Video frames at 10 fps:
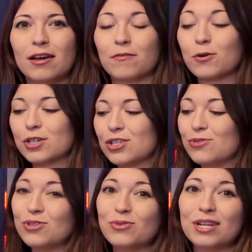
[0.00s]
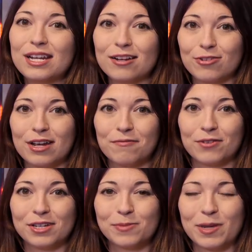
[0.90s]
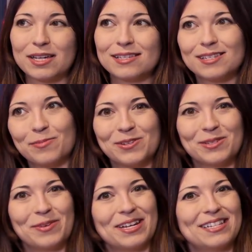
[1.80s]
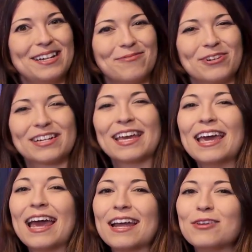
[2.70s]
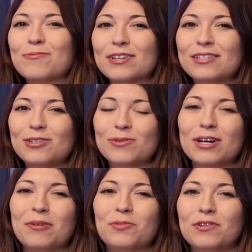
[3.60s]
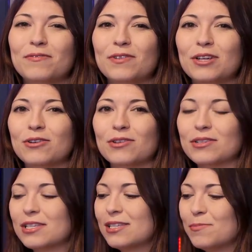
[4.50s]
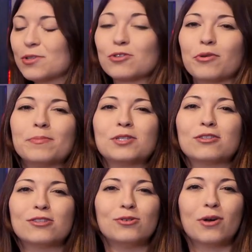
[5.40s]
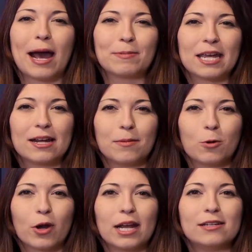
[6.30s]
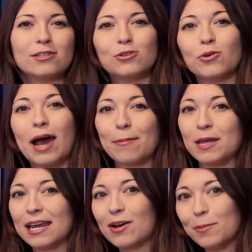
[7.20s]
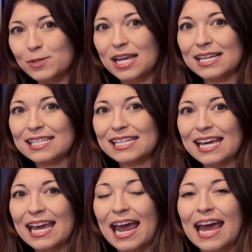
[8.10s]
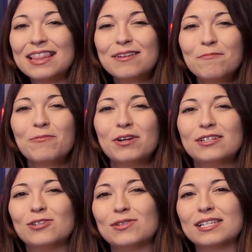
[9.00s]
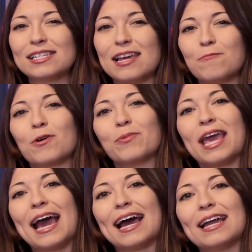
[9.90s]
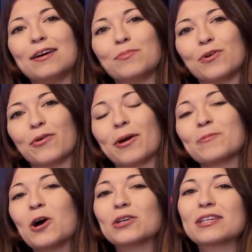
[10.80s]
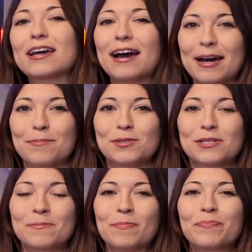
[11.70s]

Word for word: Of course, you do need internet for this because it's supposed to be on the network, and you want to do a couple of little simple scripts, sudo apt-get upgrade and sudo apt-get update. And then we want to do this thing where we add a program called cups.